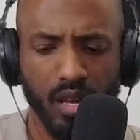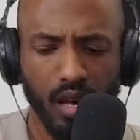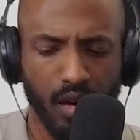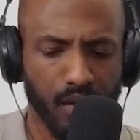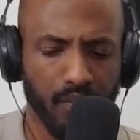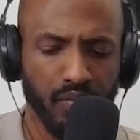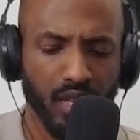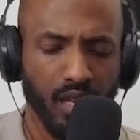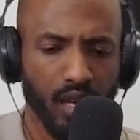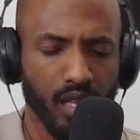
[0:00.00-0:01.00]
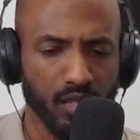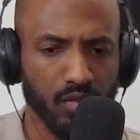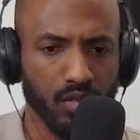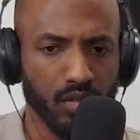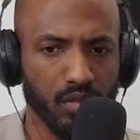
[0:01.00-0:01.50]
And
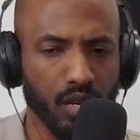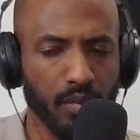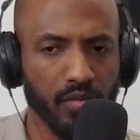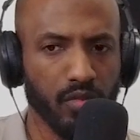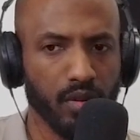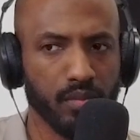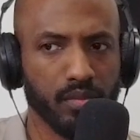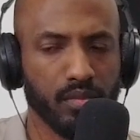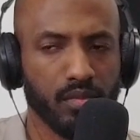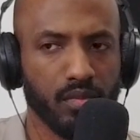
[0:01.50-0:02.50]
you coming from,